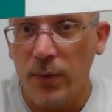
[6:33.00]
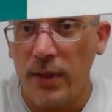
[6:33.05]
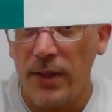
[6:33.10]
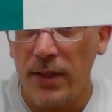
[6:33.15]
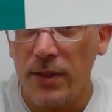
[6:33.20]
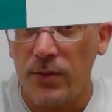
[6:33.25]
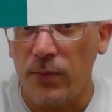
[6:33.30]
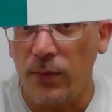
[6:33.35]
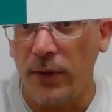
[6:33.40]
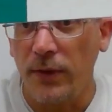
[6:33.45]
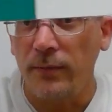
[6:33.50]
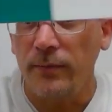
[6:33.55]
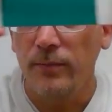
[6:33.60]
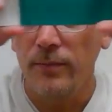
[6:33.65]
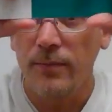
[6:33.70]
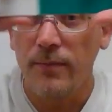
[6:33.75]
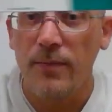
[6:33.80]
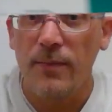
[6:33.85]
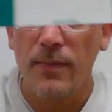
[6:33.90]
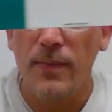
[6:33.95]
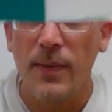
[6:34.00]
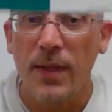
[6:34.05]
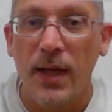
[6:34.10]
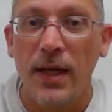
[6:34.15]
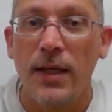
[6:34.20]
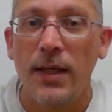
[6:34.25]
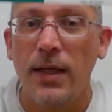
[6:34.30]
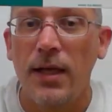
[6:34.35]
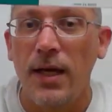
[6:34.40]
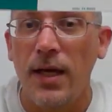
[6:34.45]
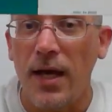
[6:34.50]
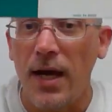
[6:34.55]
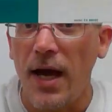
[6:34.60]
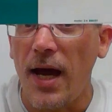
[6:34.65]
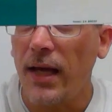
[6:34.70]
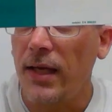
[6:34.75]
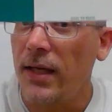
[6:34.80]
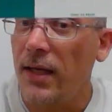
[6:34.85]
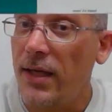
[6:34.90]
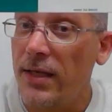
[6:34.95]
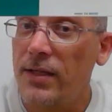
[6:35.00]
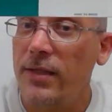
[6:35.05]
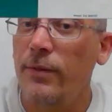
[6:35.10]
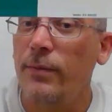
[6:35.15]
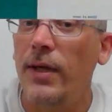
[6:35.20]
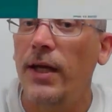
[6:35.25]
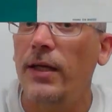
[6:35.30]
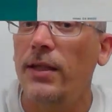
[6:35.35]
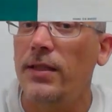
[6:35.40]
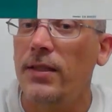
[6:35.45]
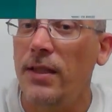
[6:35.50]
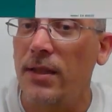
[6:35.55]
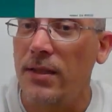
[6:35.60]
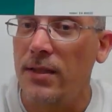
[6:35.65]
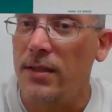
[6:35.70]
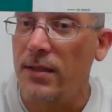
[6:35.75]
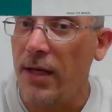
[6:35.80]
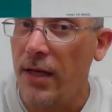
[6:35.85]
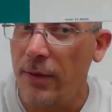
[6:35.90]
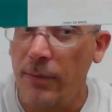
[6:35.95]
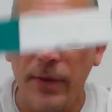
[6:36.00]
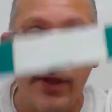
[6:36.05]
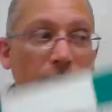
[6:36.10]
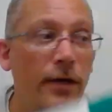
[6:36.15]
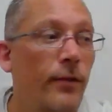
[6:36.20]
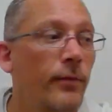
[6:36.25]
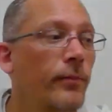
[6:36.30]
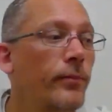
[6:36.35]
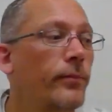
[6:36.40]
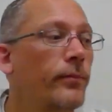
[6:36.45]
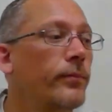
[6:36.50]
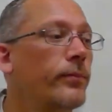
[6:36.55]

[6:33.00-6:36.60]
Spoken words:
with this one, I can estimate it to the centimeter,